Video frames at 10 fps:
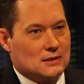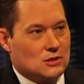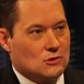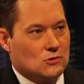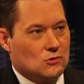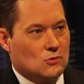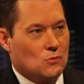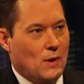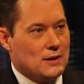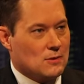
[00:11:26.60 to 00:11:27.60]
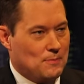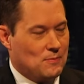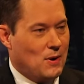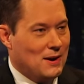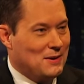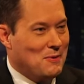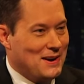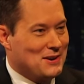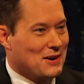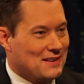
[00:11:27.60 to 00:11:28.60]
to when you're
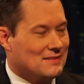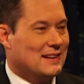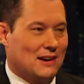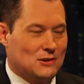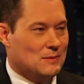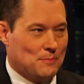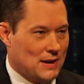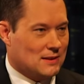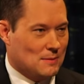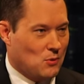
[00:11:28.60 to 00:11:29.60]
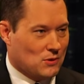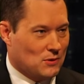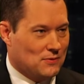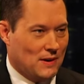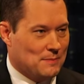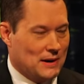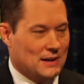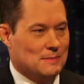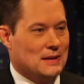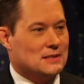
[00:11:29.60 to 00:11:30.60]
now, you didn't pick the Portnoy fight by
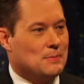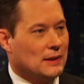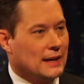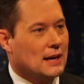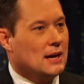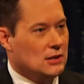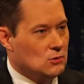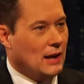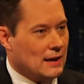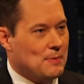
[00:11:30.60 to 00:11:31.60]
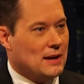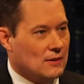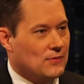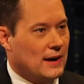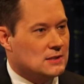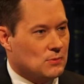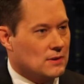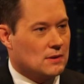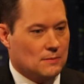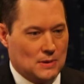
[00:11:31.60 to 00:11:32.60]
any means, but like you like picking fights
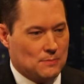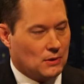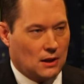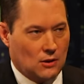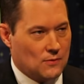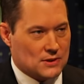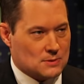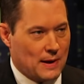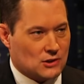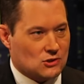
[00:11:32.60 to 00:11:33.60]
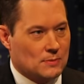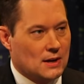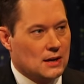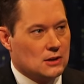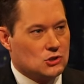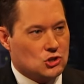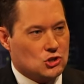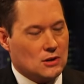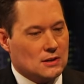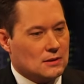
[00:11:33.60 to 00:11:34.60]
with people all over the spectrum.
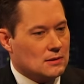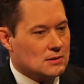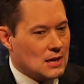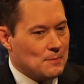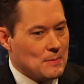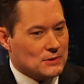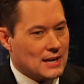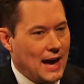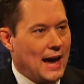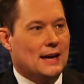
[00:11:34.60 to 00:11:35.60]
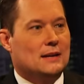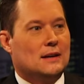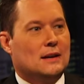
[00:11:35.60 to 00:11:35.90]
Some people say, hey,